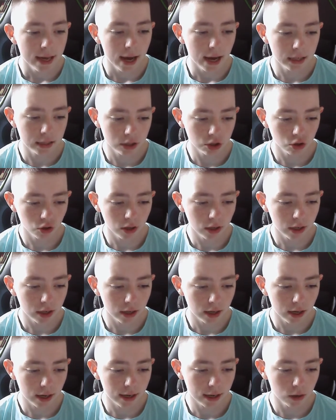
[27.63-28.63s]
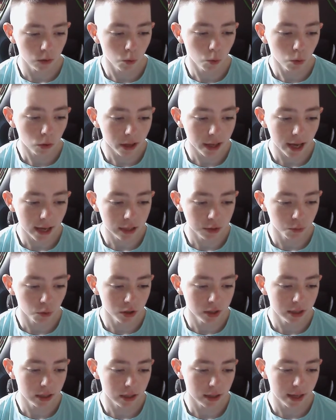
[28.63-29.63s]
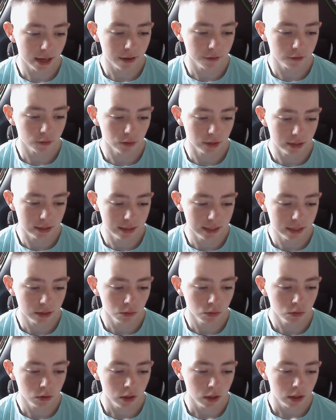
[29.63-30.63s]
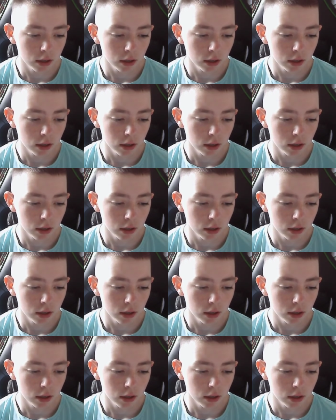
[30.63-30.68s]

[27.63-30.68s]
As the striker only has 1 year left on his deal,